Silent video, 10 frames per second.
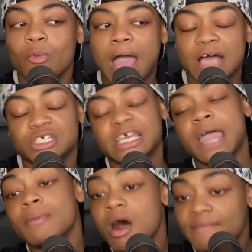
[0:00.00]
how she
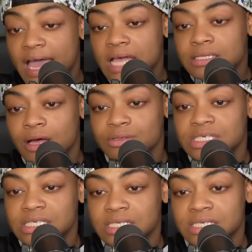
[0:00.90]
came off as on
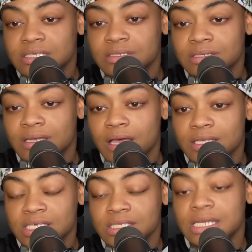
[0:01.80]
season
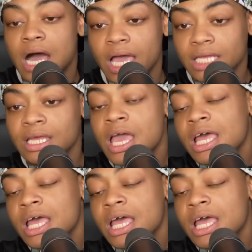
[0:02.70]
season nine.